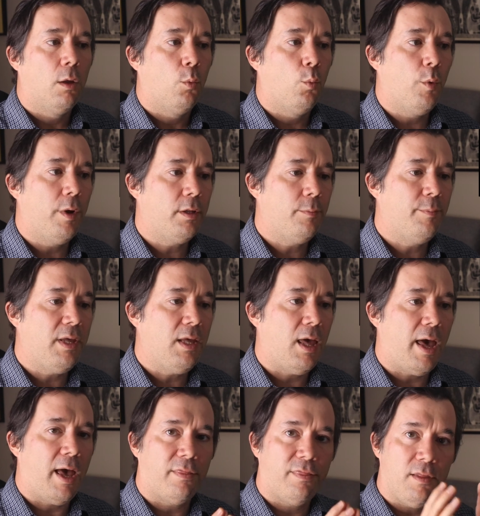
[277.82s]
will be
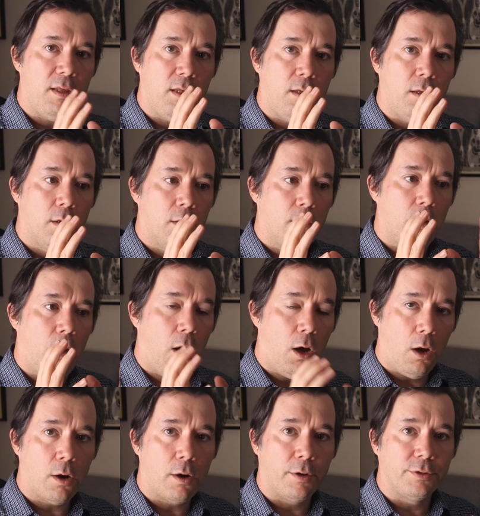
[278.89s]
at the
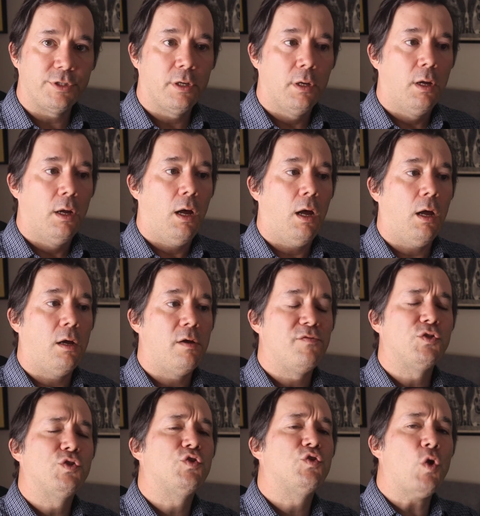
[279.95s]
heart
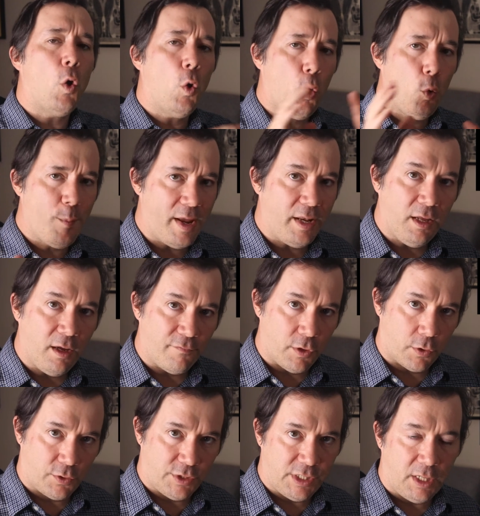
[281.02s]
of so many of the
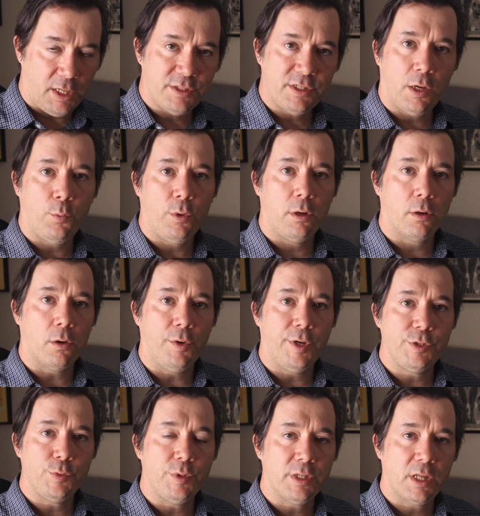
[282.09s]
critiques that we are going
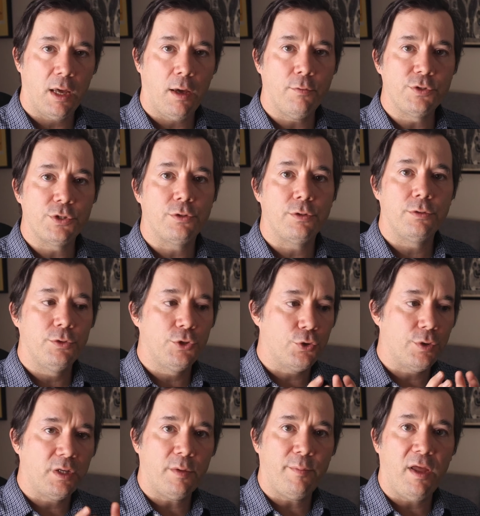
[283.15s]
to encounter
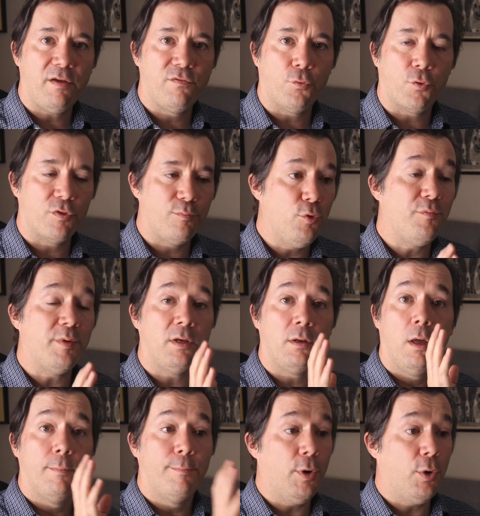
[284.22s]
during the May 4th movement,
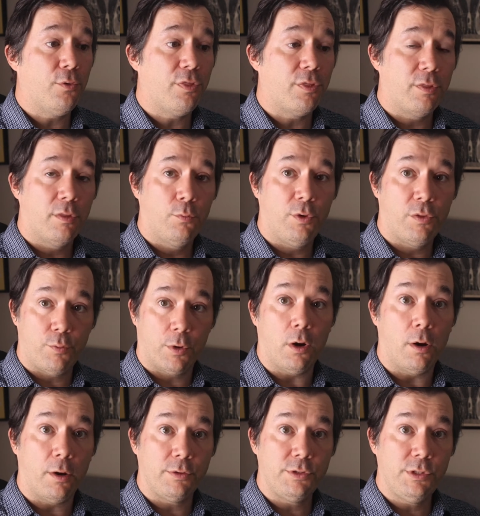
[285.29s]
both with
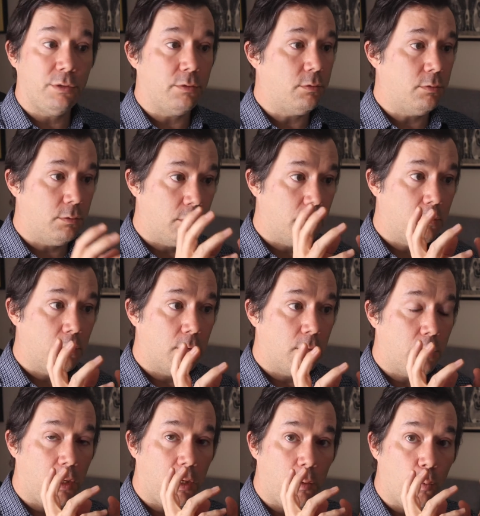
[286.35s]
regard to
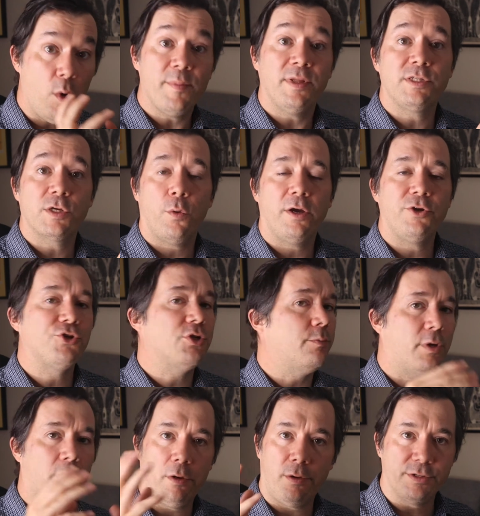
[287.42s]
the women's question,
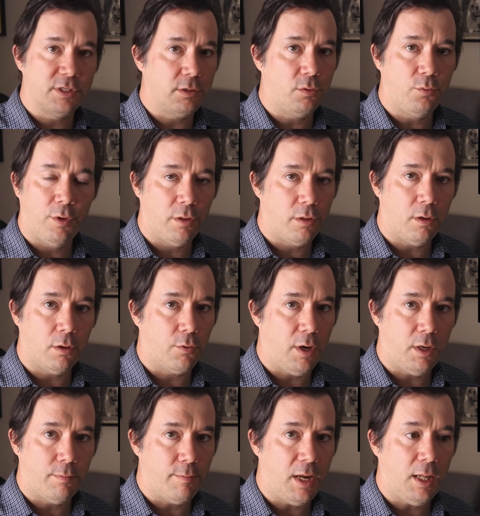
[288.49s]
but also with a
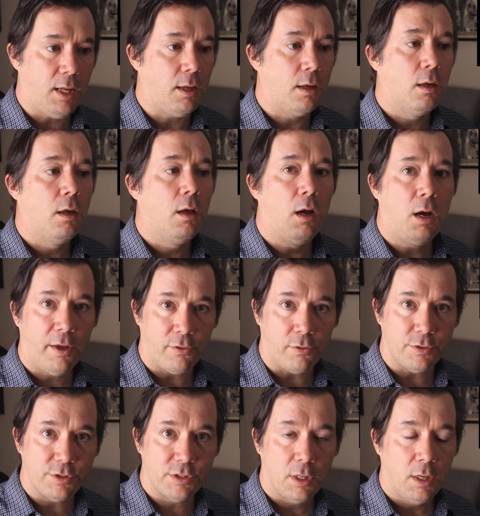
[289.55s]
great many
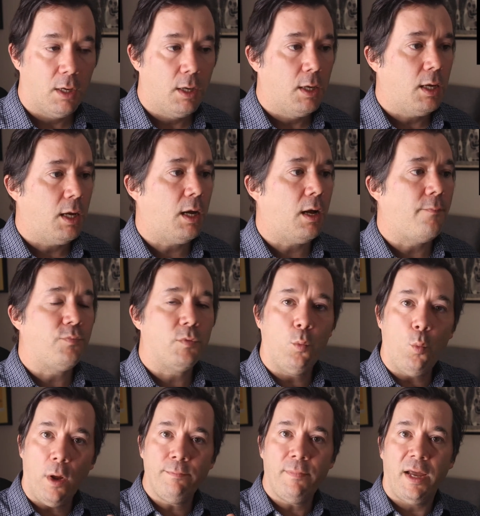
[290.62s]
others.
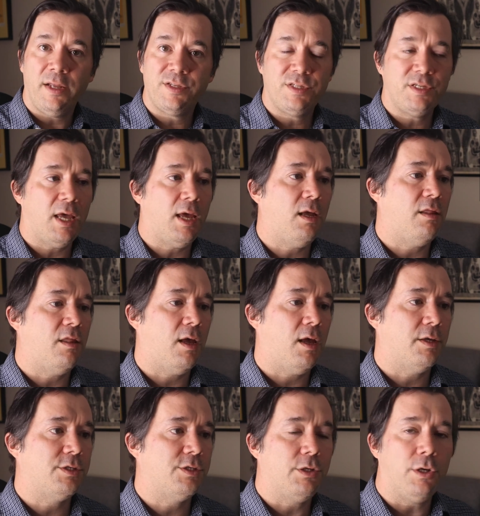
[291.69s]
One might say
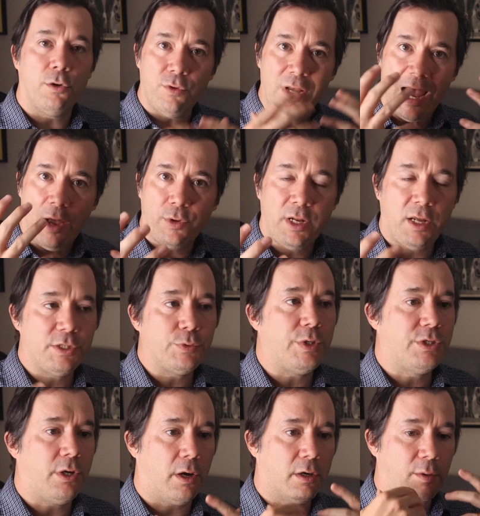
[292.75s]
that, nowadays we
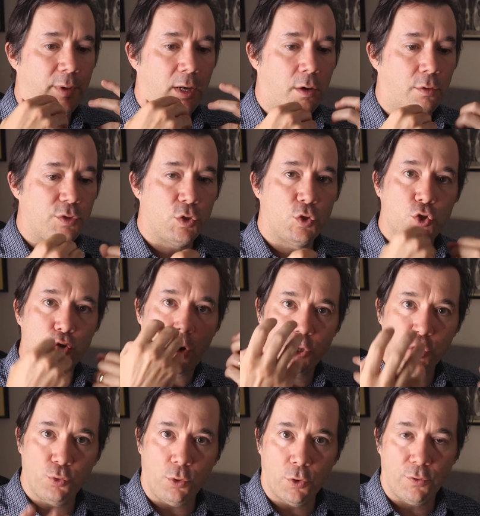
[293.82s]
talk about
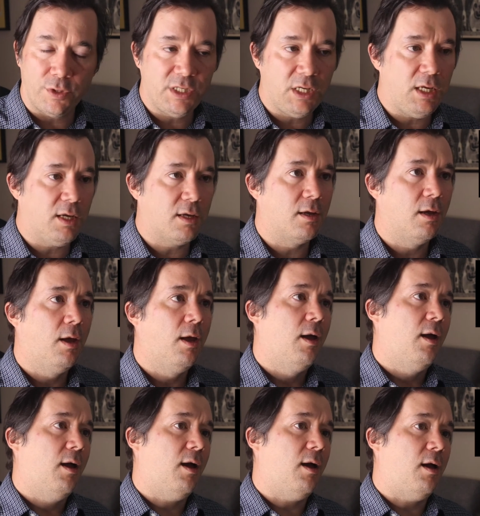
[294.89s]
structural critique.
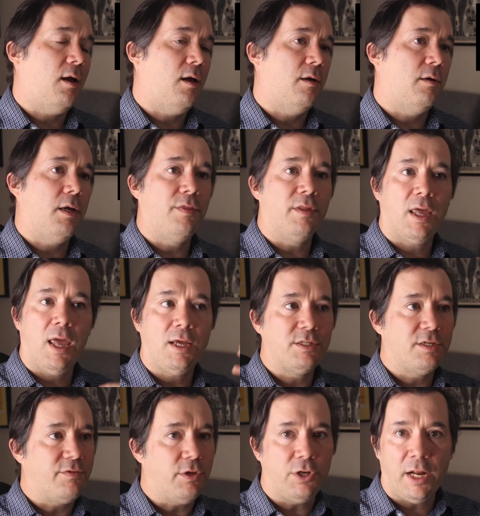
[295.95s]
In the case
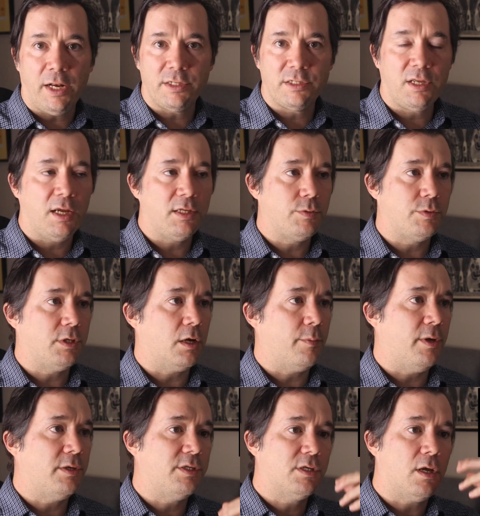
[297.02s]
of the United States, we talk
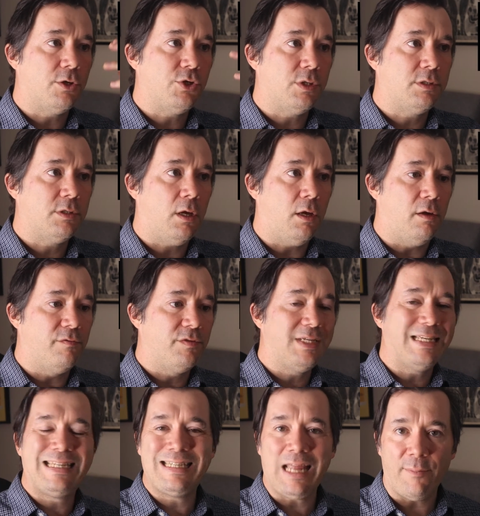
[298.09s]
about discussions of
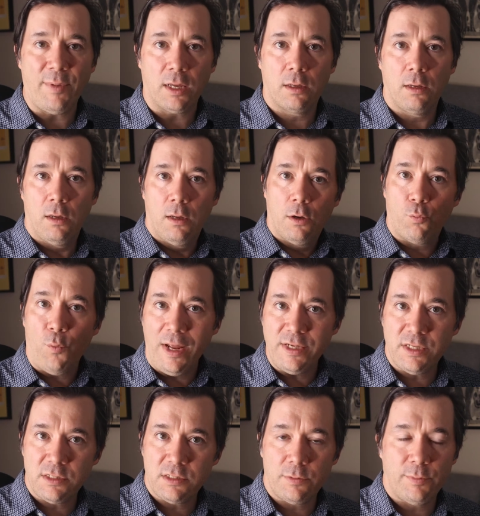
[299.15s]
systemic
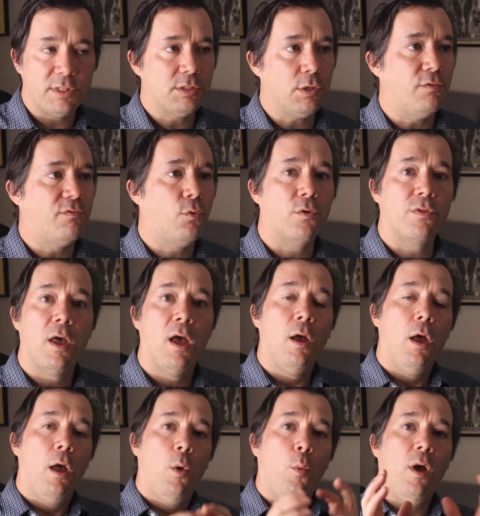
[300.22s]
racism and so forth.
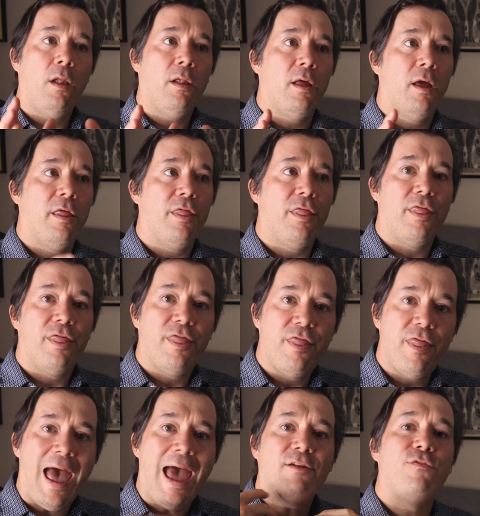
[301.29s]
Well,
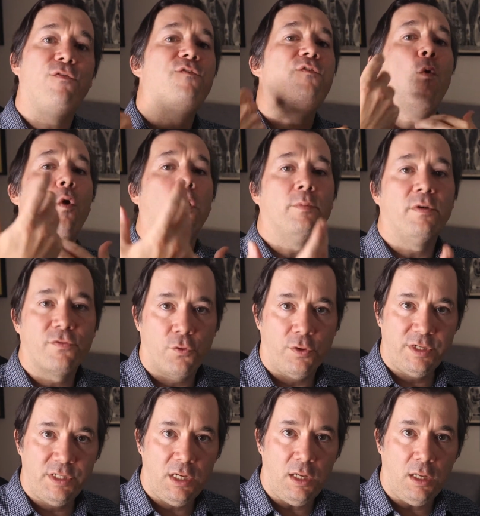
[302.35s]
that form of
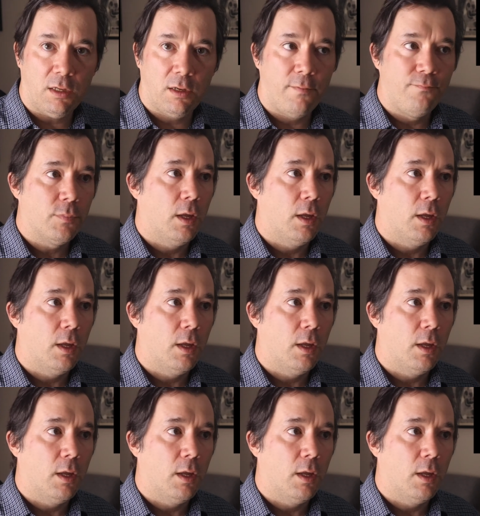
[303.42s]
critique